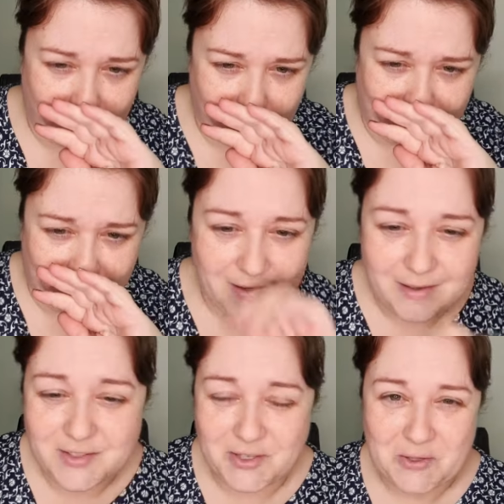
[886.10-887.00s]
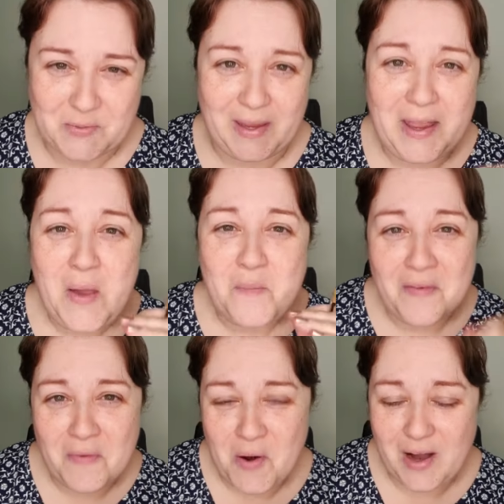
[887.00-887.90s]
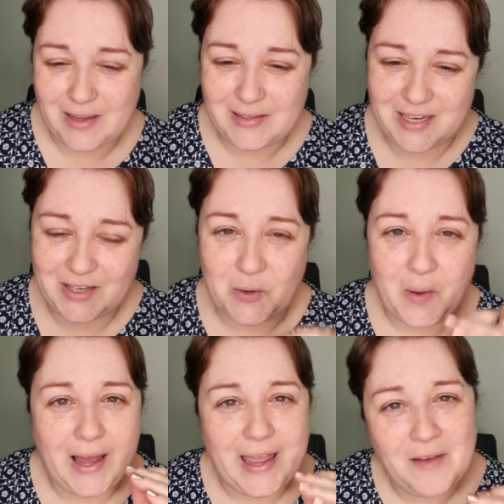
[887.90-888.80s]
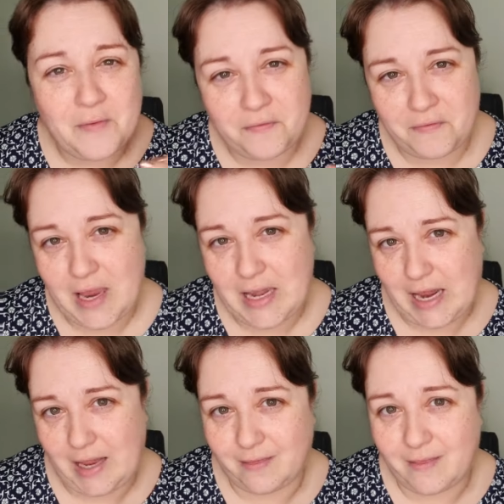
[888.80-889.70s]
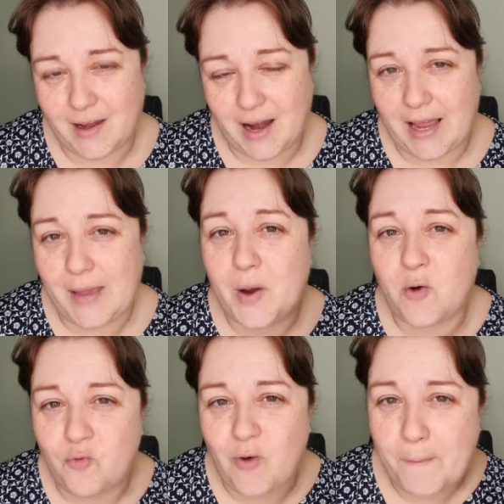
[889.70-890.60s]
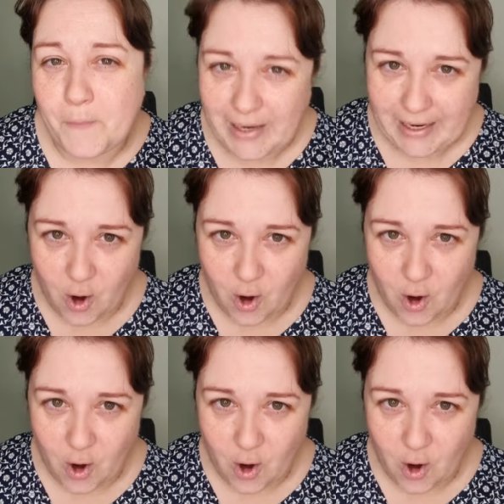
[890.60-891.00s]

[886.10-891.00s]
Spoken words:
excuse me, before I continue, I have a feeling that I'm rambling on